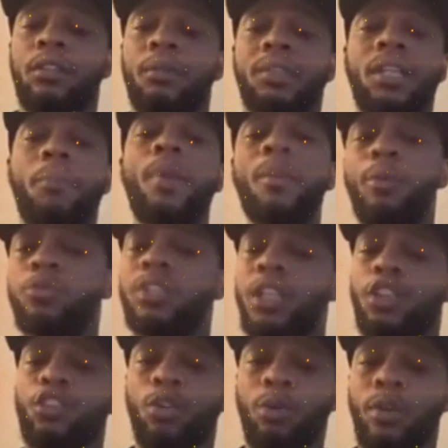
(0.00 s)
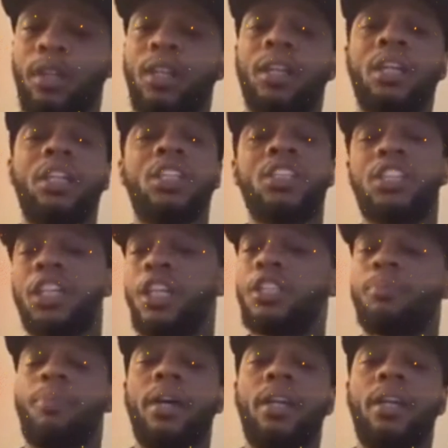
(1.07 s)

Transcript: You know what I'm saying? People see through it. She's